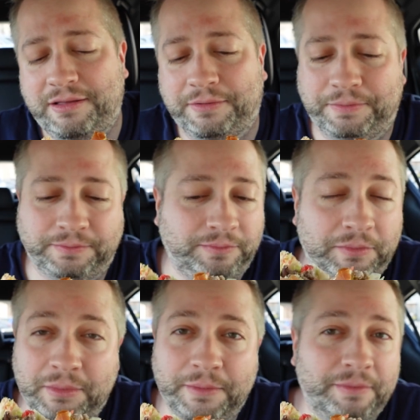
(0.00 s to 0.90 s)
The,
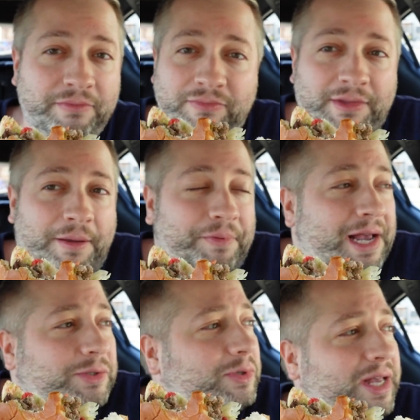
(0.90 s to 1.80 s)
the
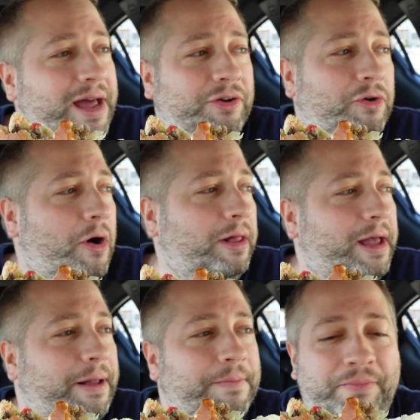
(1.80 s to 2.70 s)
place was kind of cool.
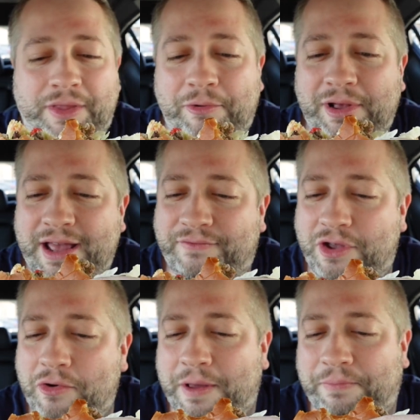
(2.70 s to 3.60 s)
Like, I really have
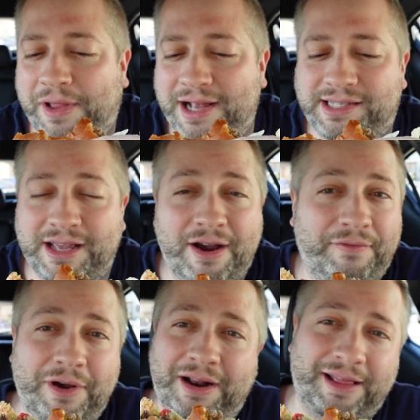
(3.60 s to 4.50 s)
no complaints there.
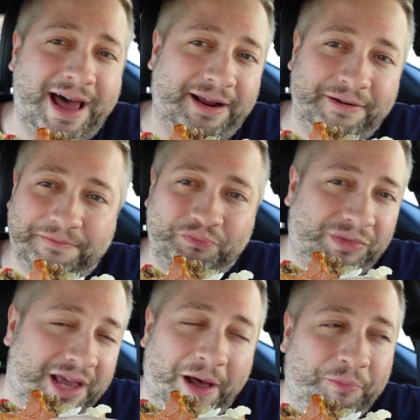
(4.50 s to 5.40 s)
I've read a lot of
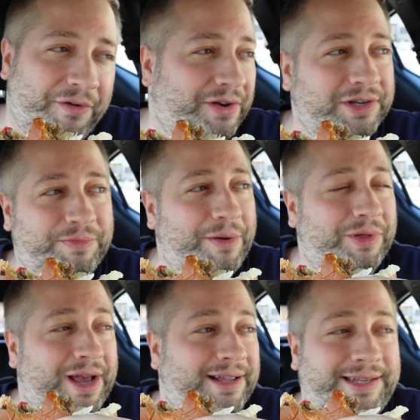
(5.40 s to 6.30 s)
Yelp reviews of
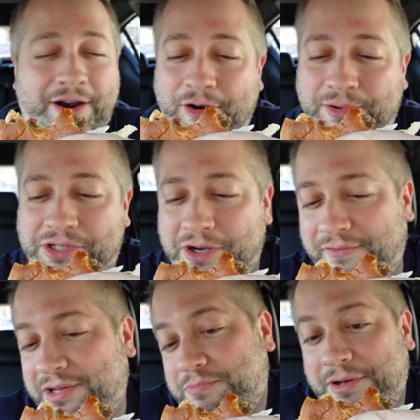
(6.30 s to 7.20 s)
people that got terrible
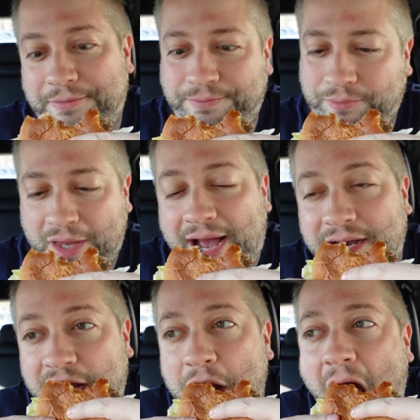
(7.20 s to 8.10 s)
service, but I
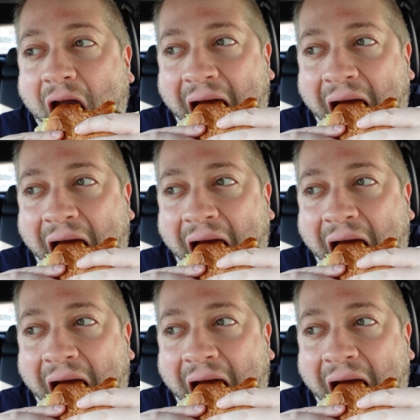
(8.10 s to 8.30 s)
didn't.